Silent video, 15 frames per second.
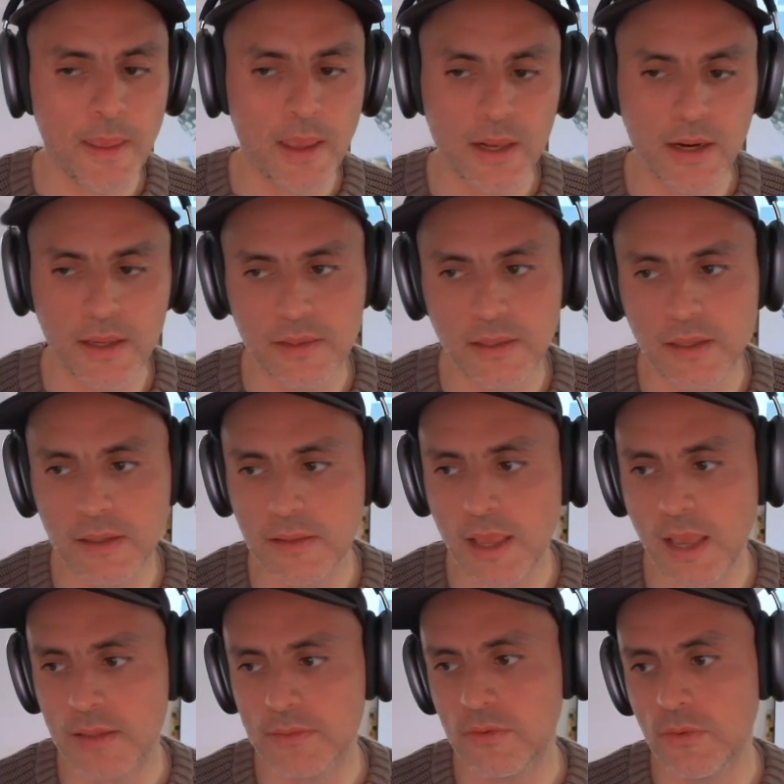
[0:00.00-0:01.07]
And I think
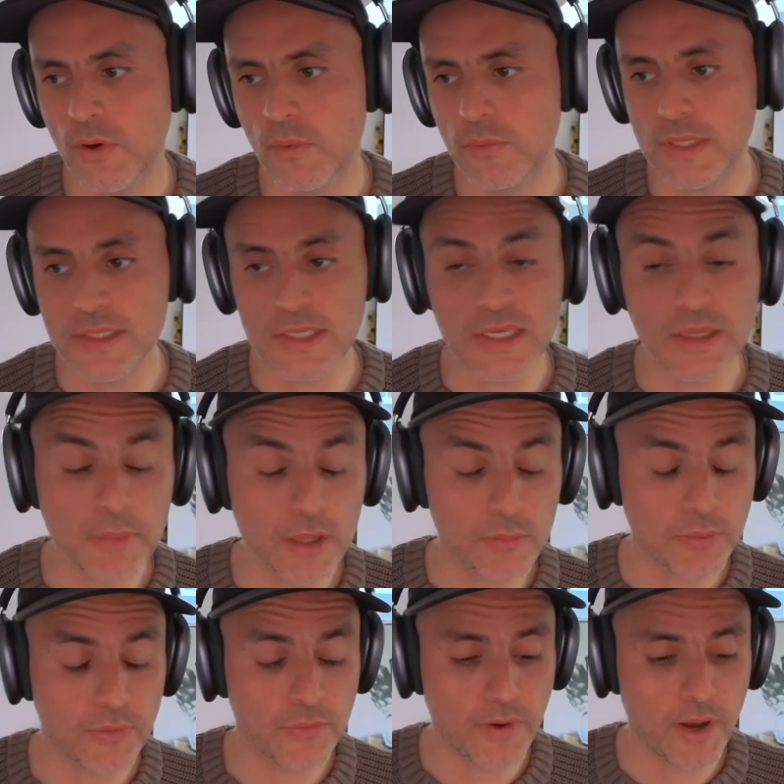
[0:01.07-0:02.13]
that, these email
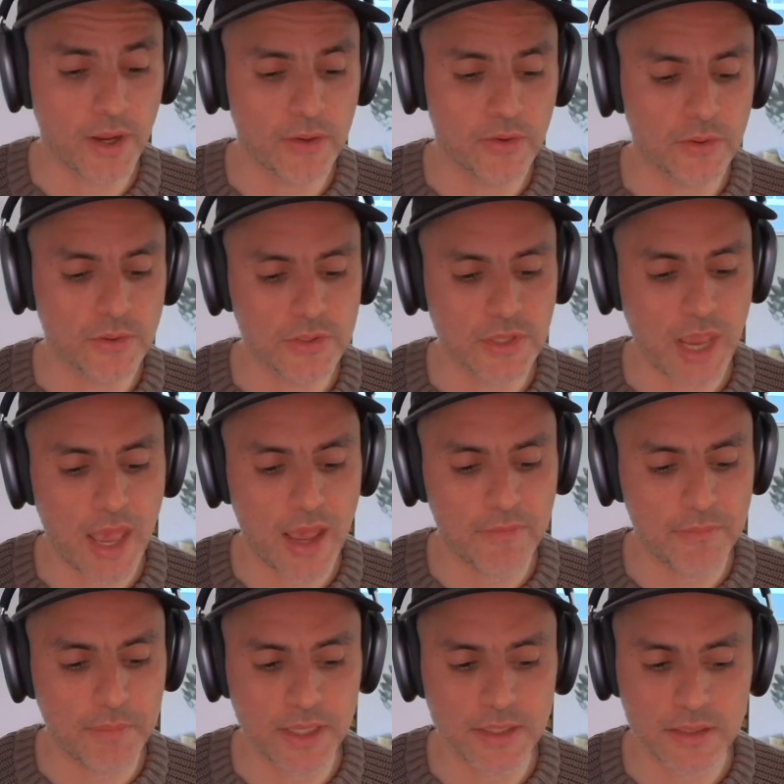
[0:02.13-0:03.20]
providers
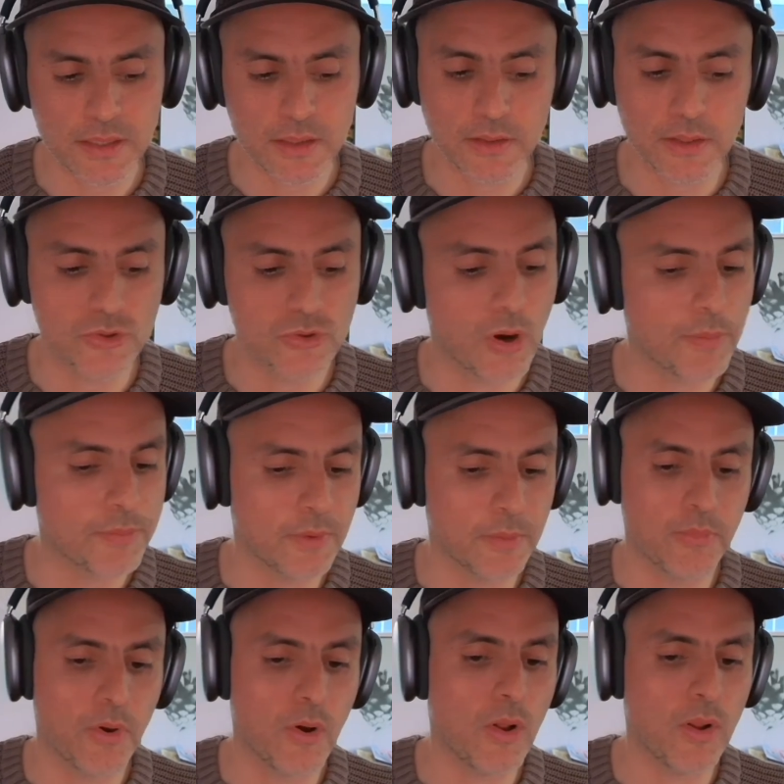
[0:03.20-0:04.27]
have basically dropped the
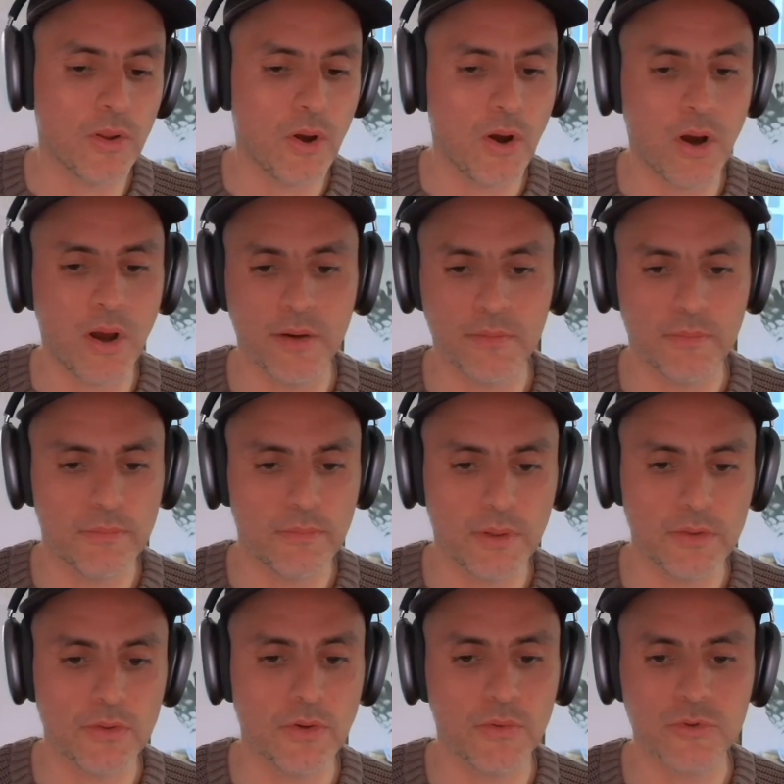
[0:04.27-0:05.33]
ball on,
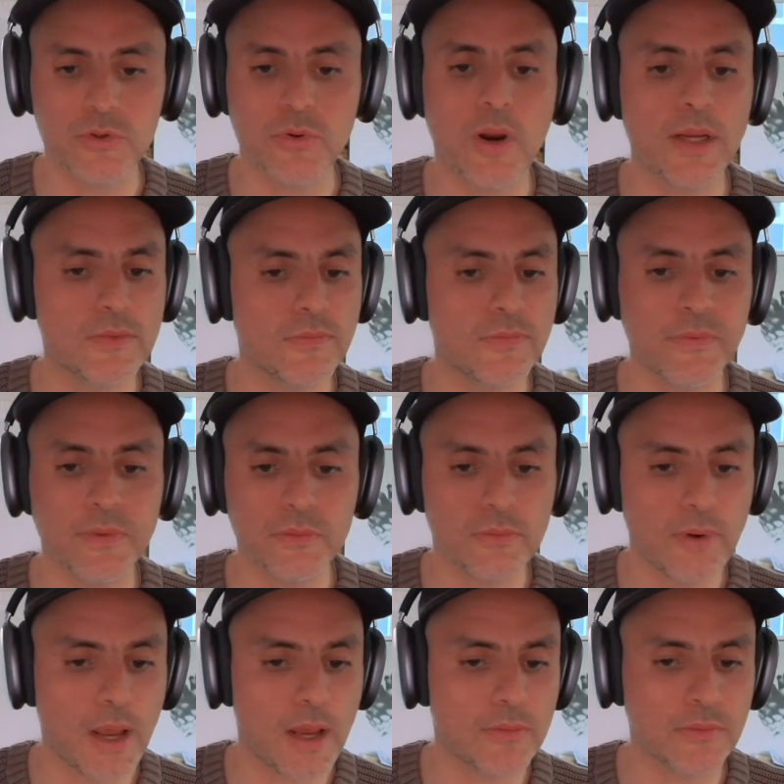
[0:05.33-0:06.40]
trying to
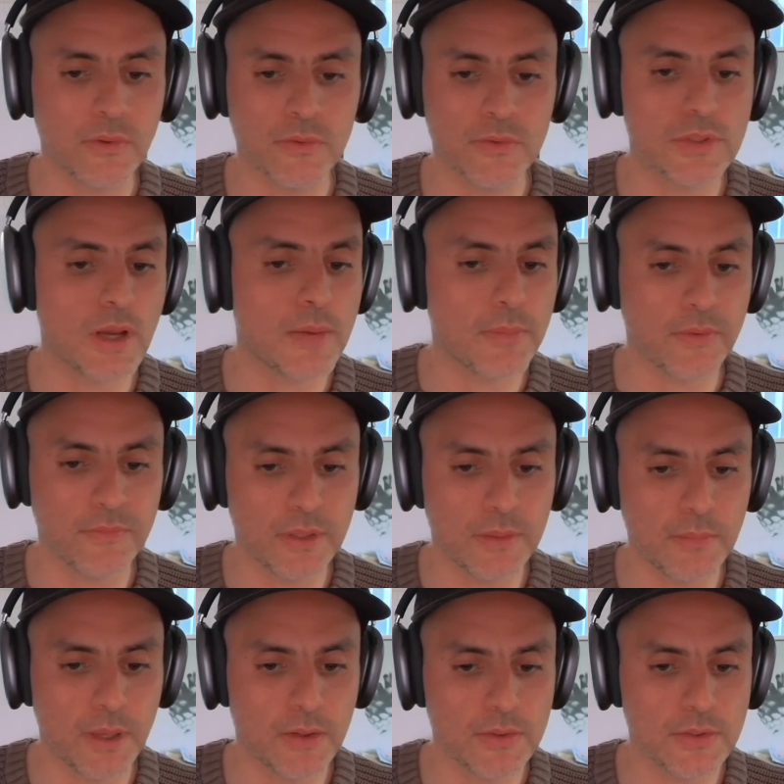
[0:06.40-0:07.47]
filter out those type of
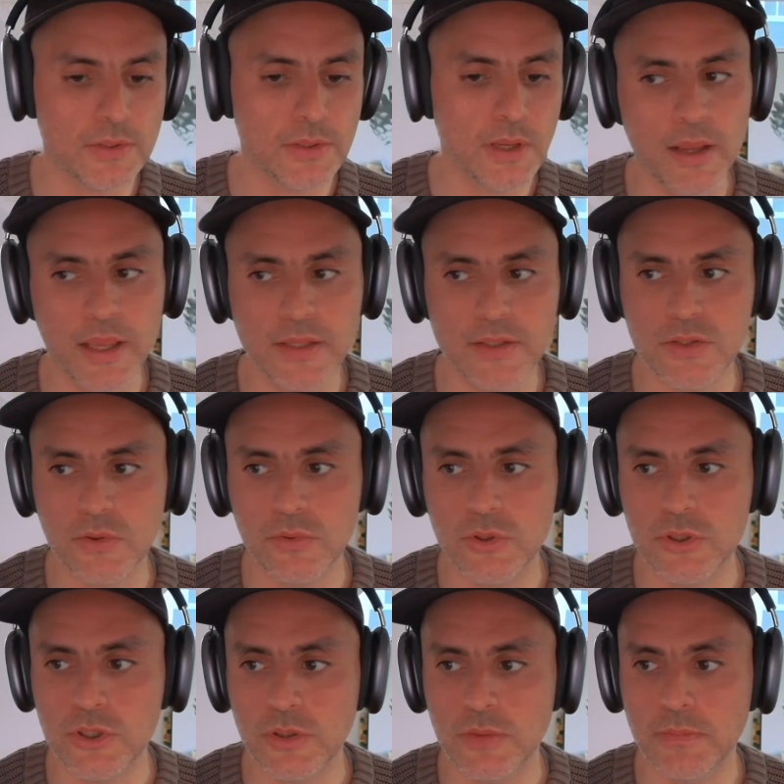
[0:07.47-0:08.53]
emails. And so you
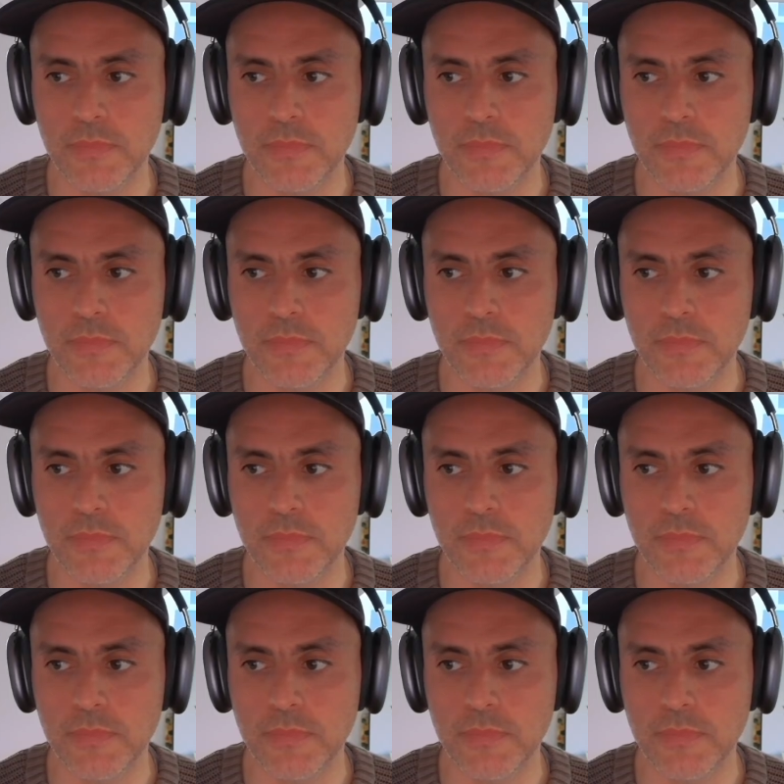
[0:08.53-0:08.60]
should